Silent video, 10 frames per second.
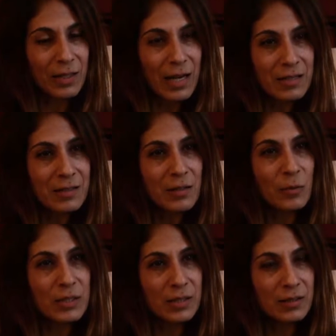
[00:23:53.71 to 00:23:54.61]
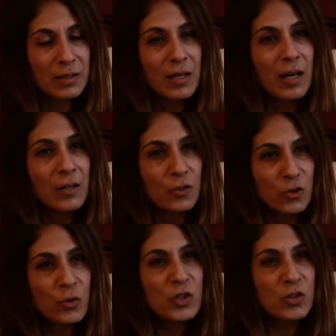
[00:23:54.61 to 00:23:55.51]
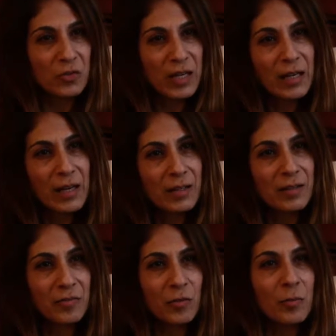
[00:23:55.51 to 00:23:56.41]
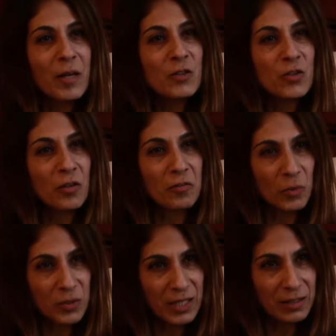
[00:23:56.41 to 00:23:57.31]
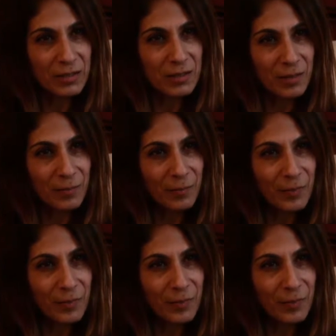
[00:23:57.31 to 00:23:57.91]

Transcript: Last year we did Jewish Vienna, the formation of modernity.